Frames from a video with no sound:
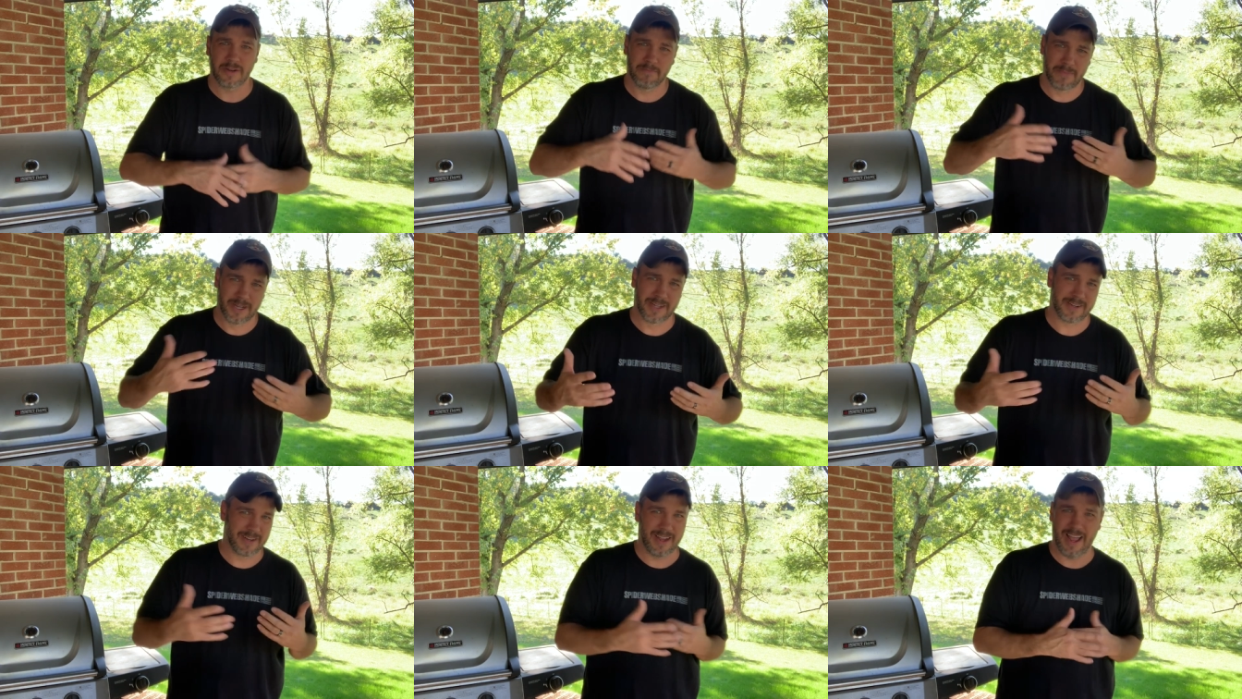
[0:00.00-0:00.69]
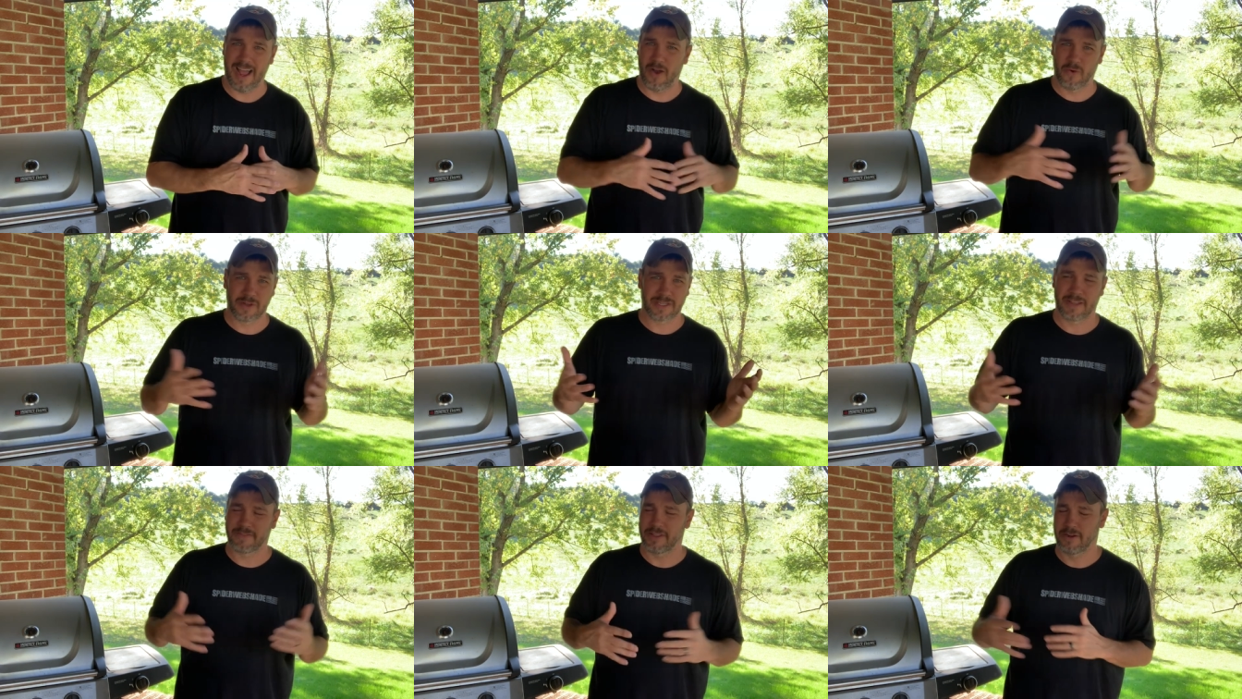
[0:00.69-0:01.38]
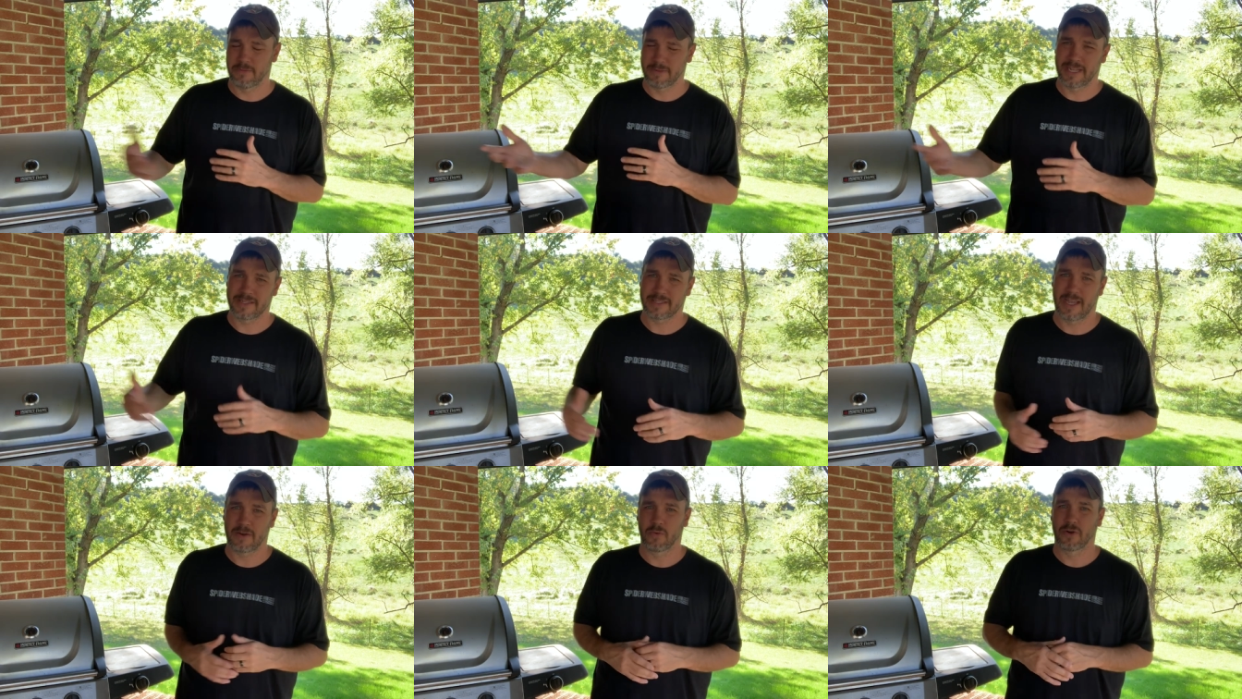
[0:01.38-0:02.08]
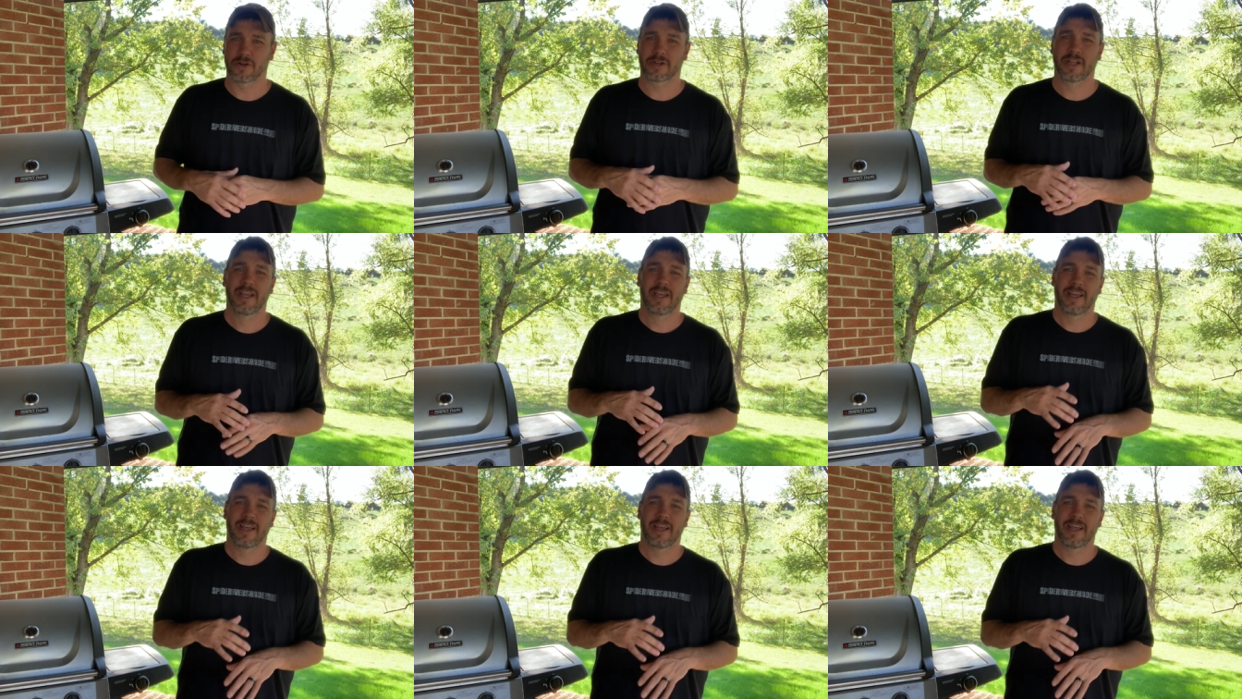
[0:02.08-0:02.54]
but I always have that on me outside of work.